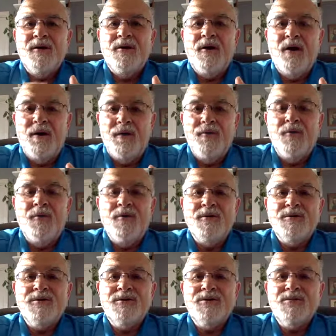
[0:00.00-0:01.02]
Hard
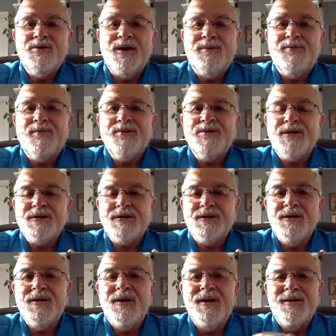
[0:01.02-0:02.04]
Words, chapter 6
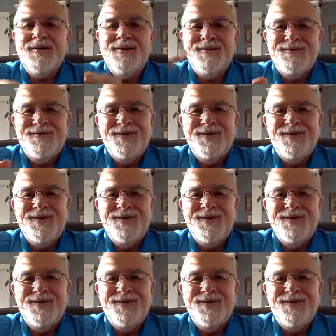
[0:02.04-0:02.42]
to 9.